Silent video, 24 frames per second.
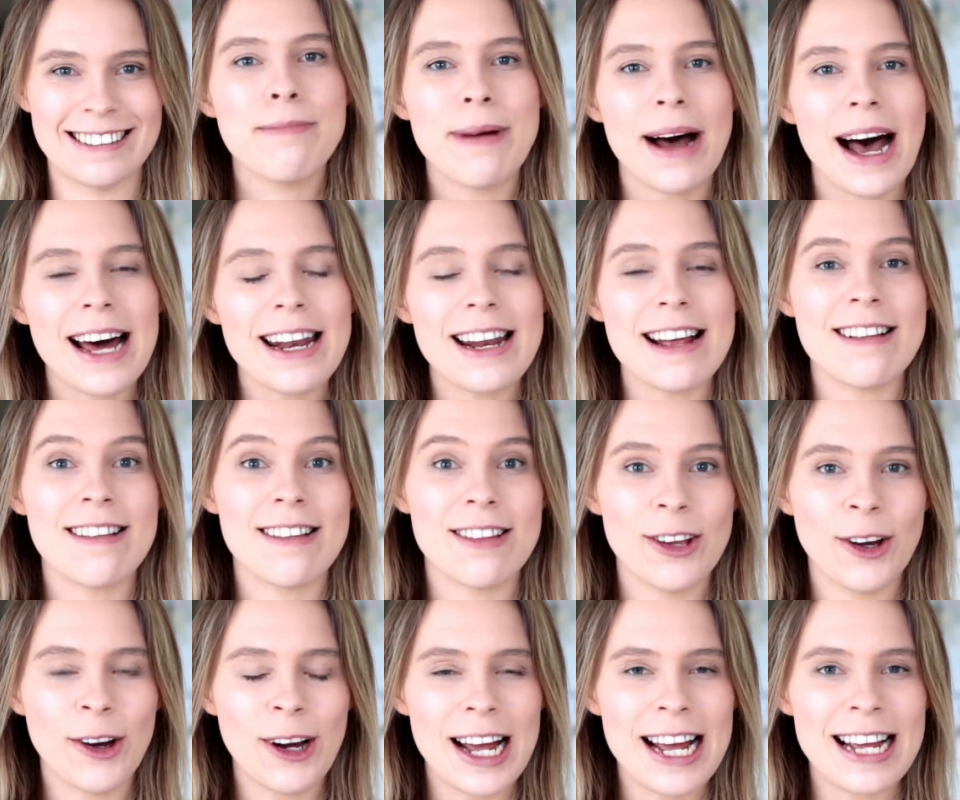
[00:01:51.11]
But it's
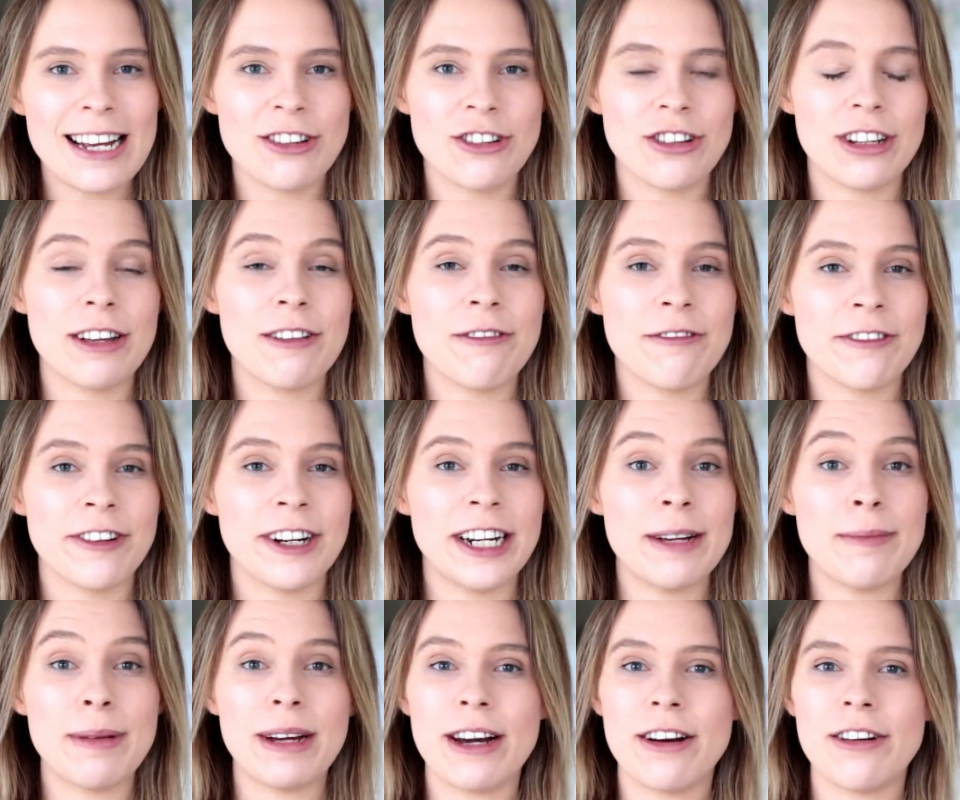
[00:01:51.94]
not actually
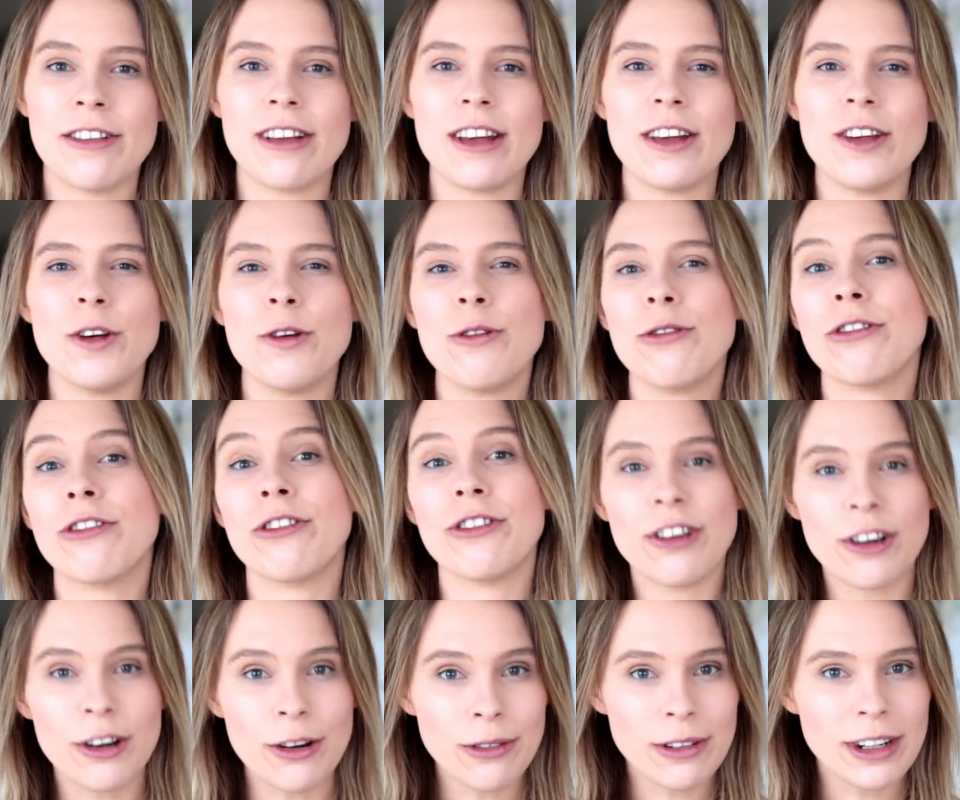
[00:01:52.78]
free because you
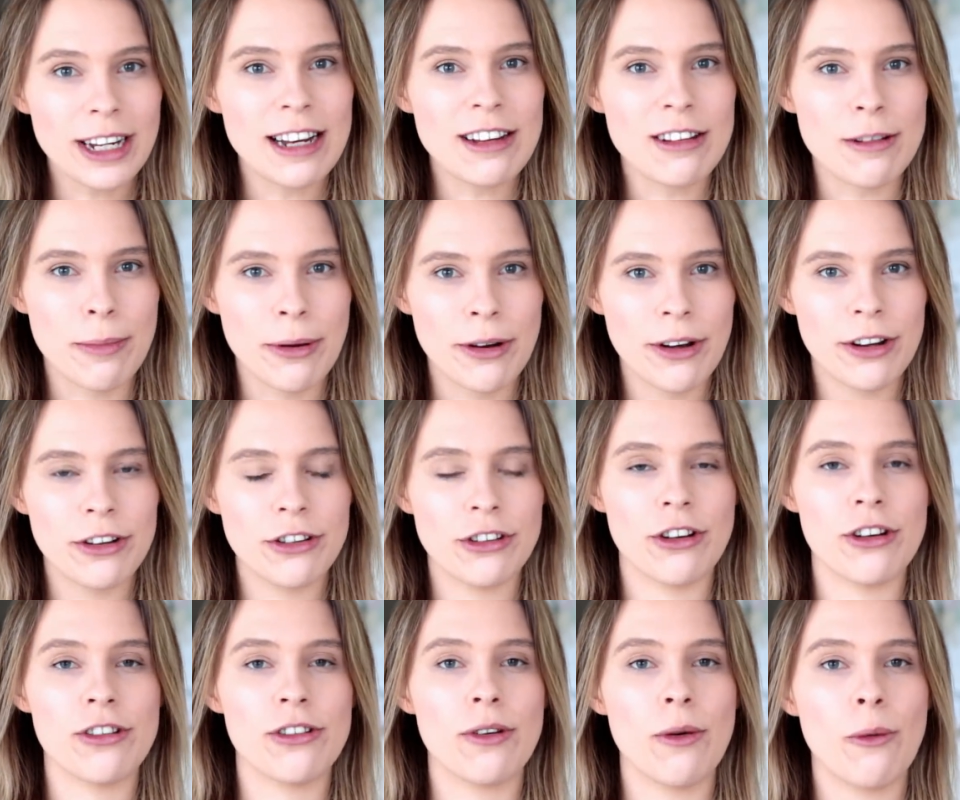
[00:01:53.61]
still need to
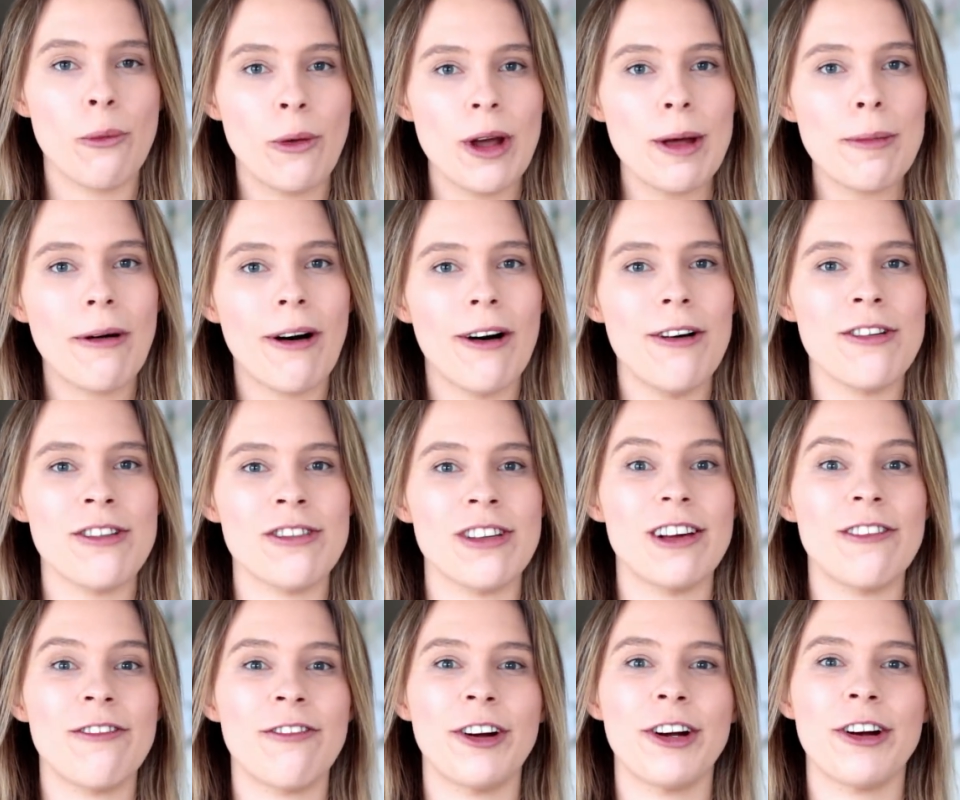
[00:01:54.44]
purchase web
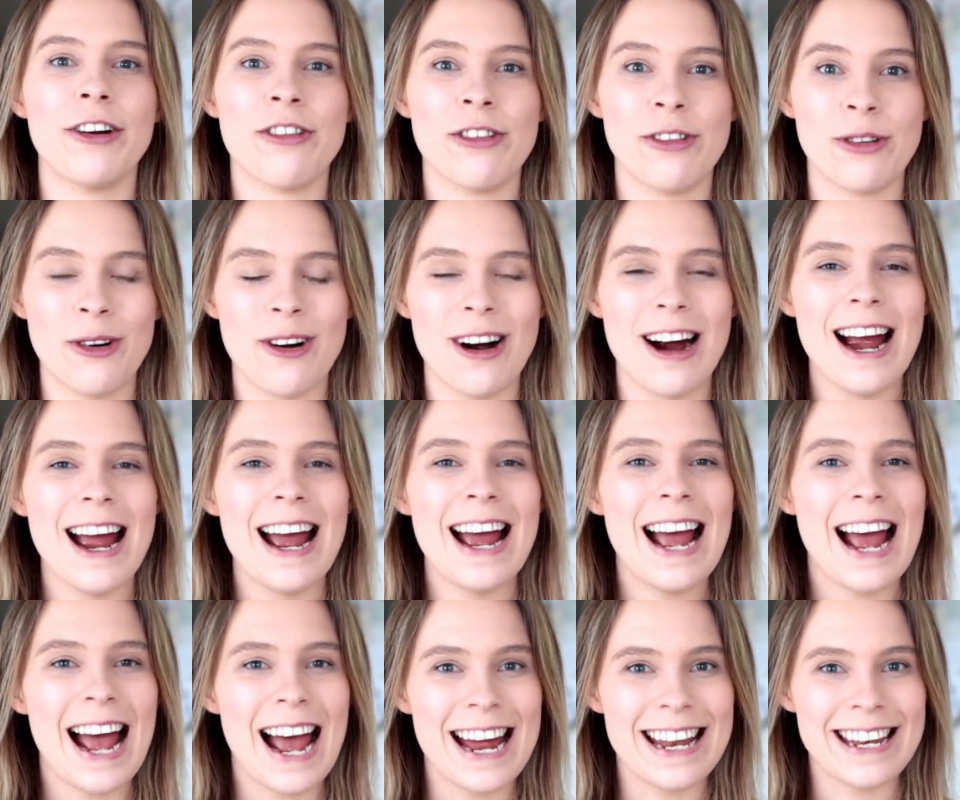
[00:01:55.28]
hosting for your store,
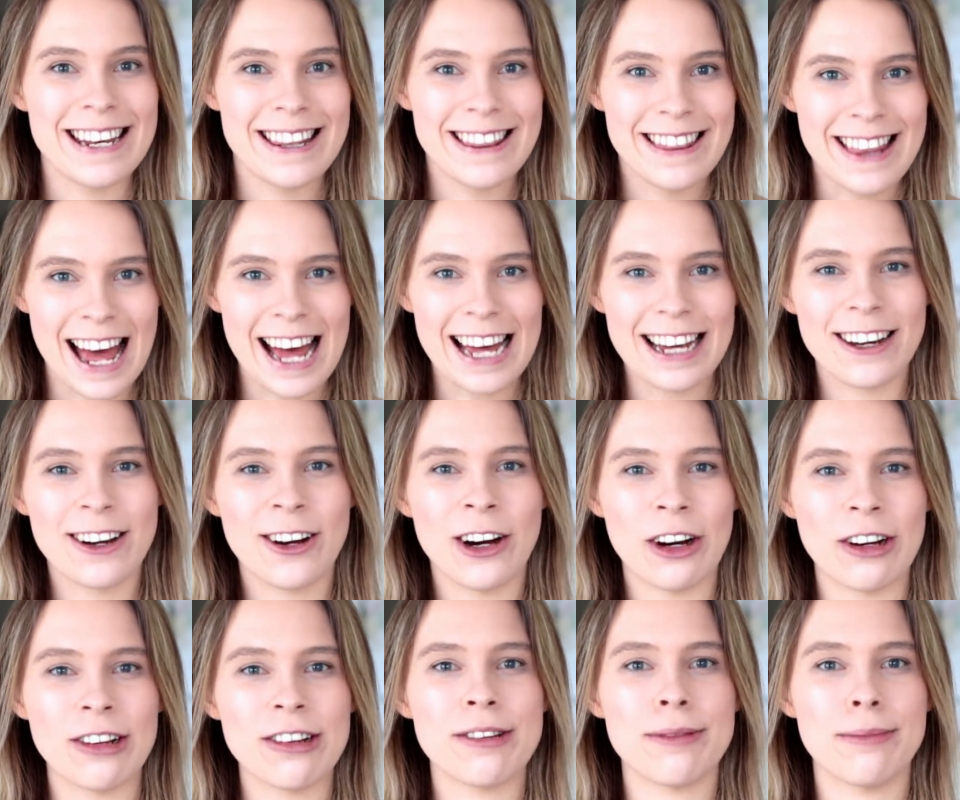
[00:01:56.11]
and that
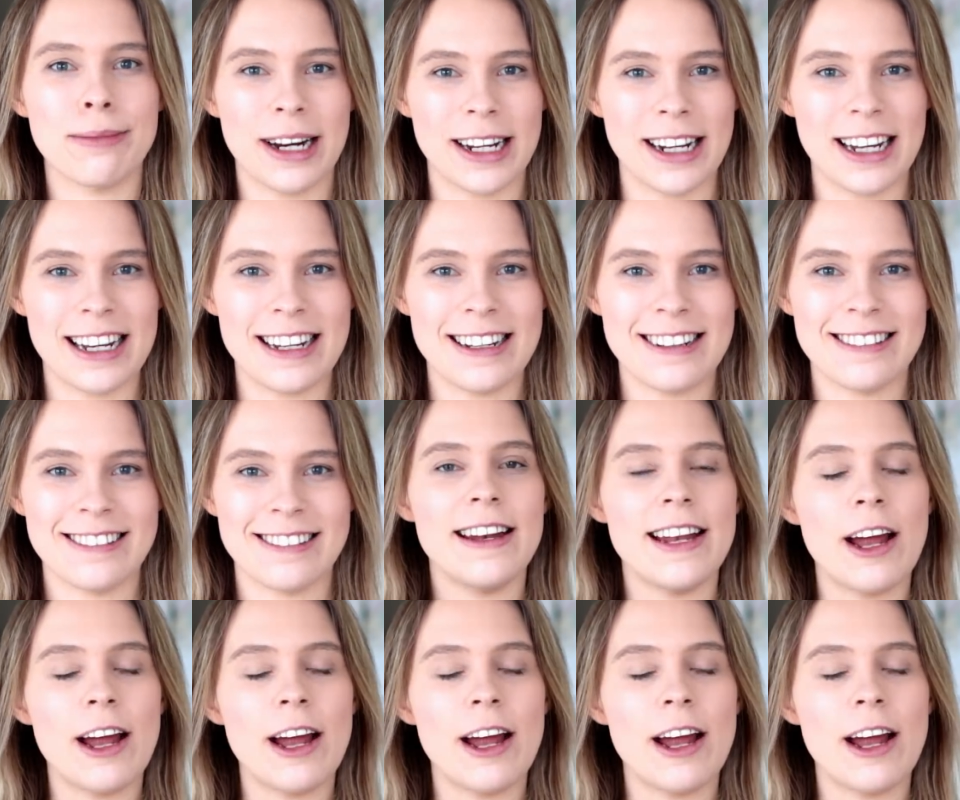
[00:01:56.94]
costs money.